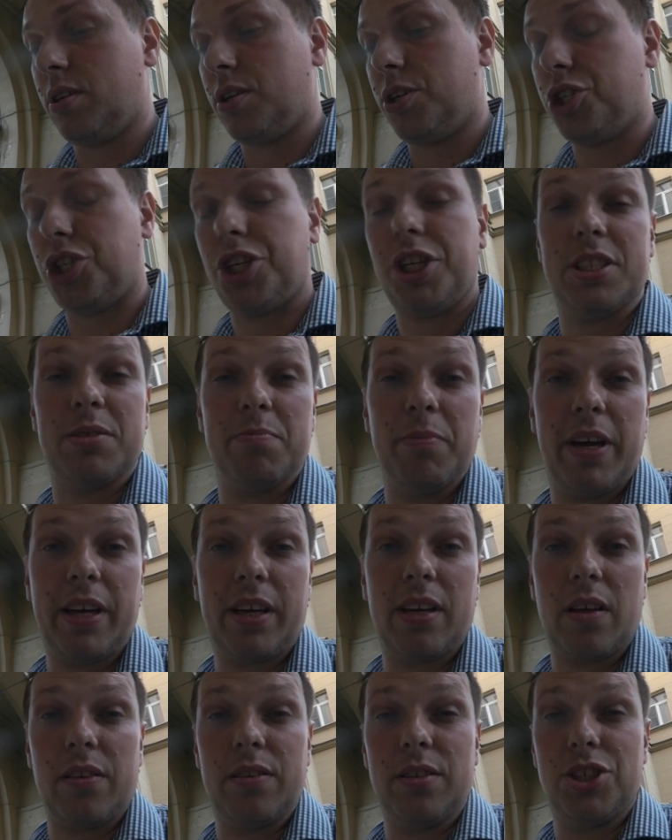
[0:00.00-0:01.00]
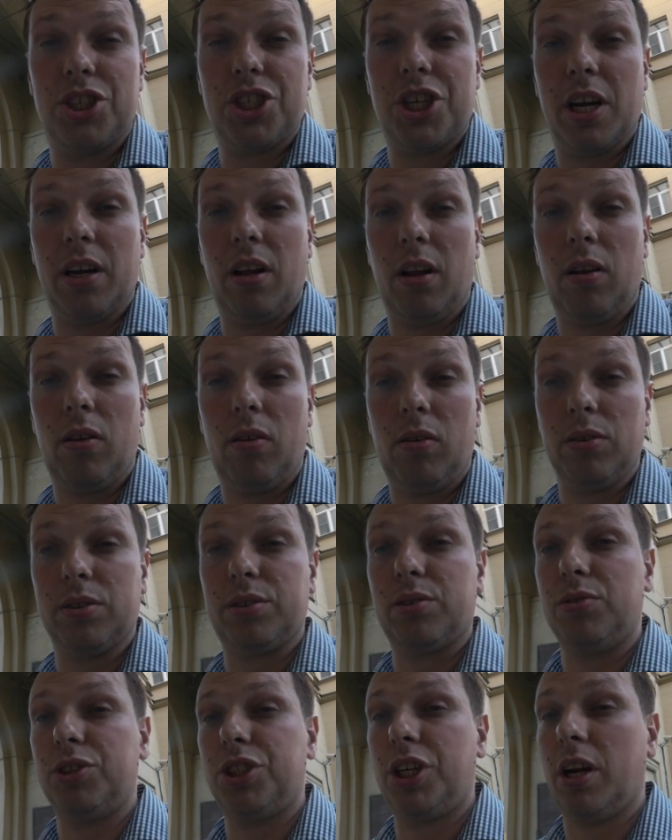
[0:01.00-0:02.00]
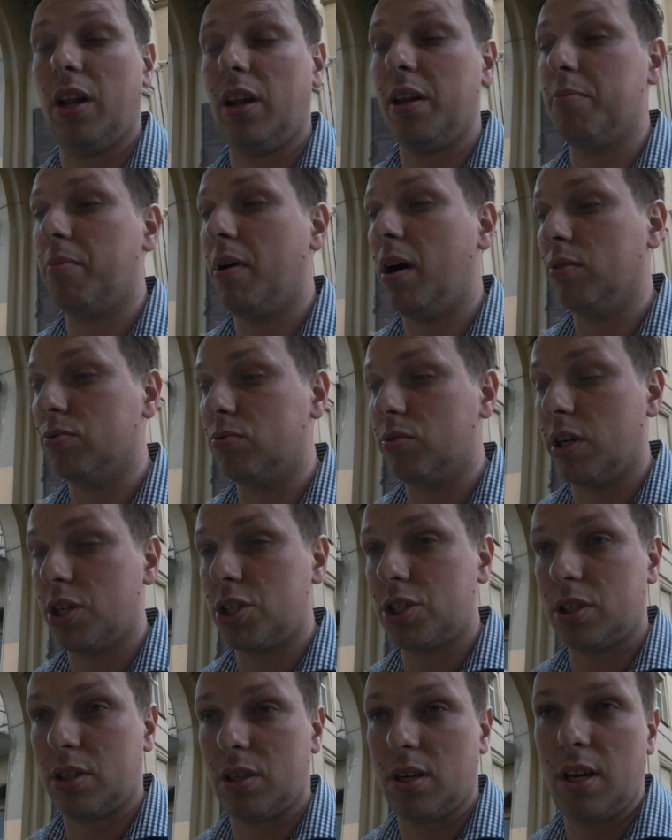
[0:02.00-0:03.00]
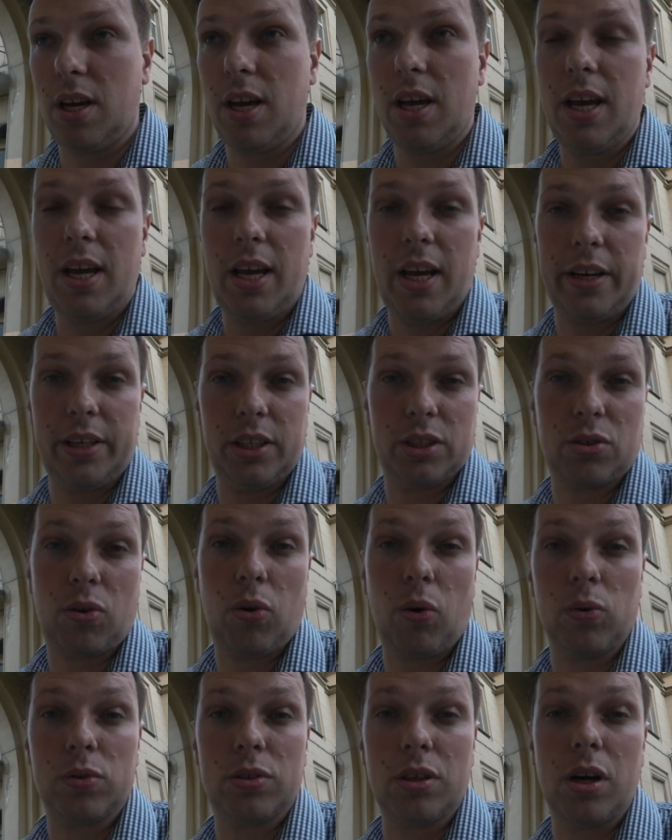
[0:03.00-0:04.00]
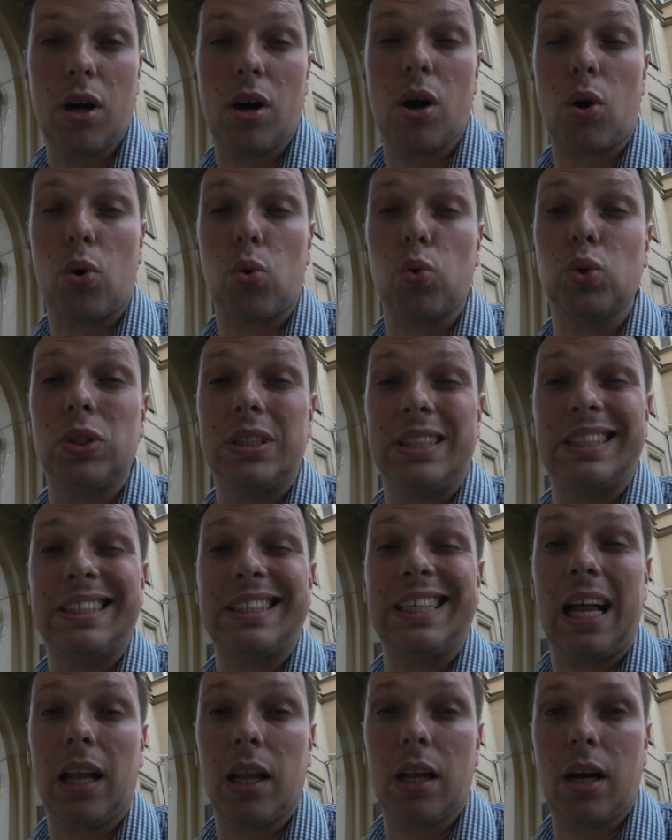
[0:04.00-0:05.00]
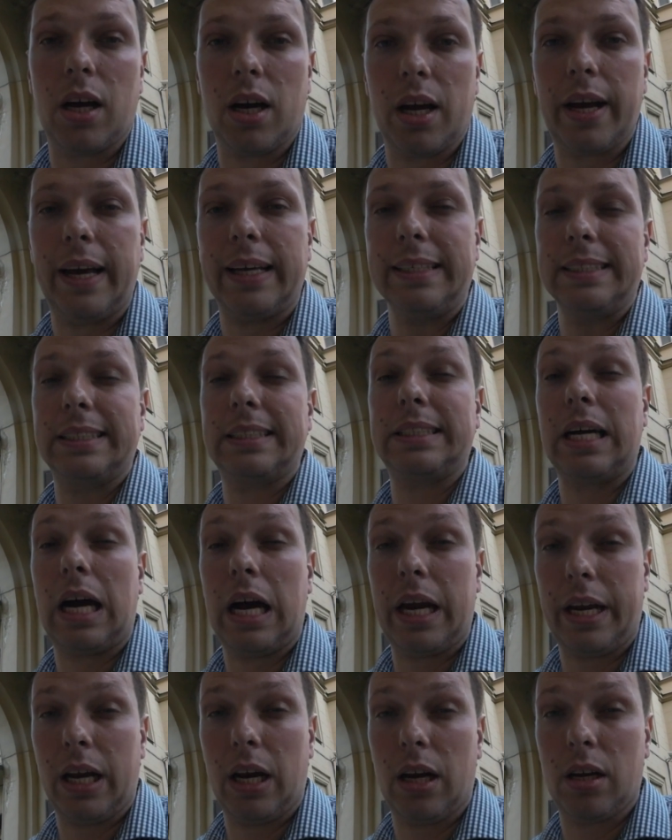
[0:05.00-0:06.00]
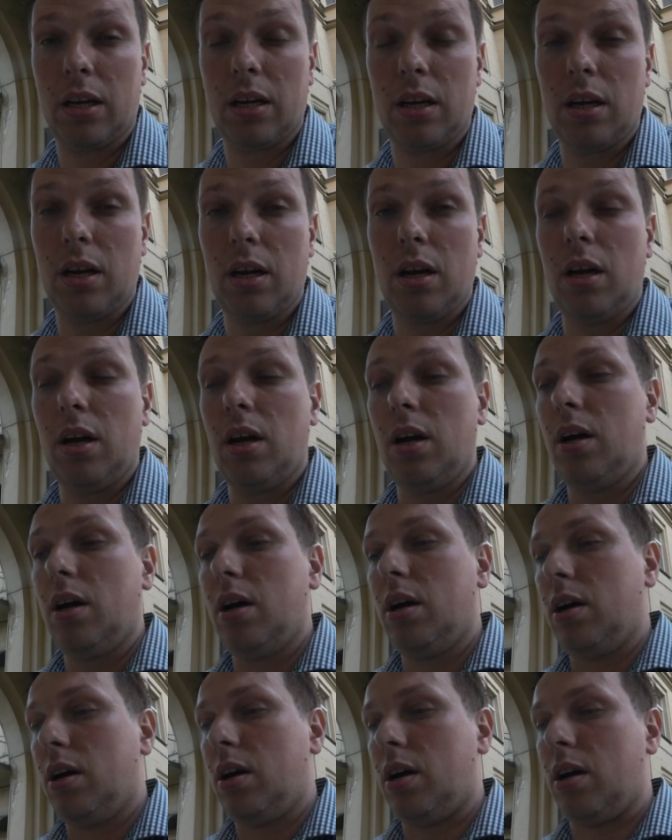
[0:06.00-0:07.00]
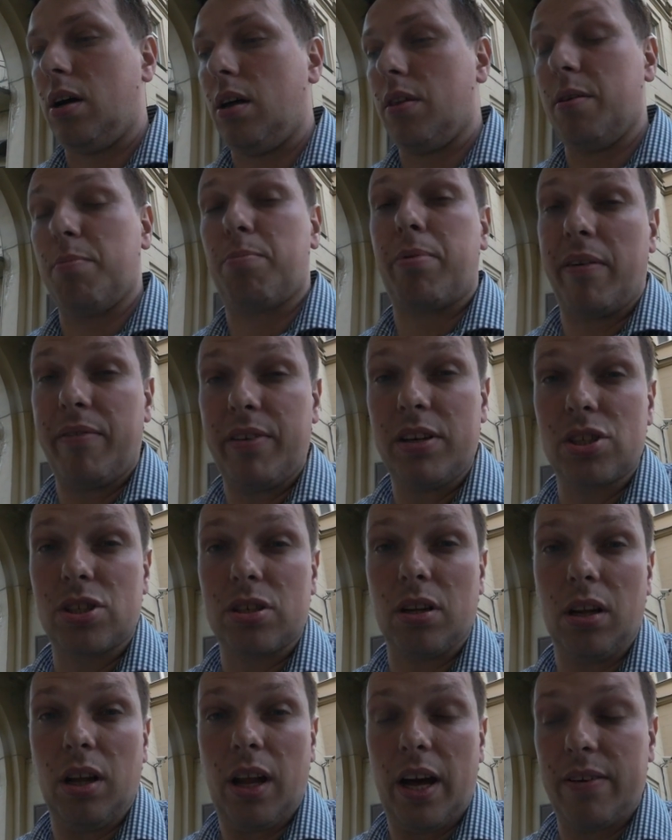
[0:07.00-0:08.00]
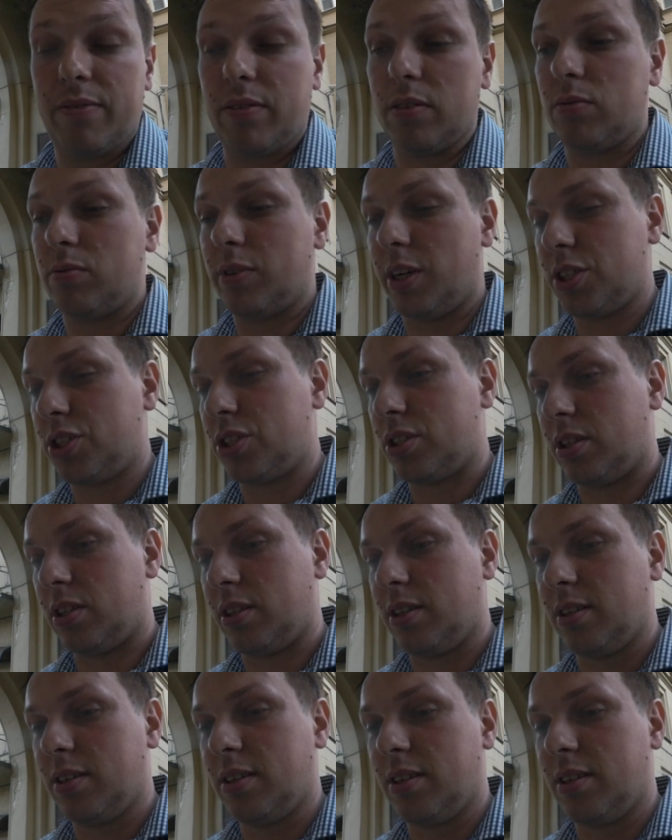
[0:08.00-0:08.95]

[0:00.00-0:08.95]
She's making the channel, also channel about Russia. It is called Russalka and Sanya, the provincial life in Russia.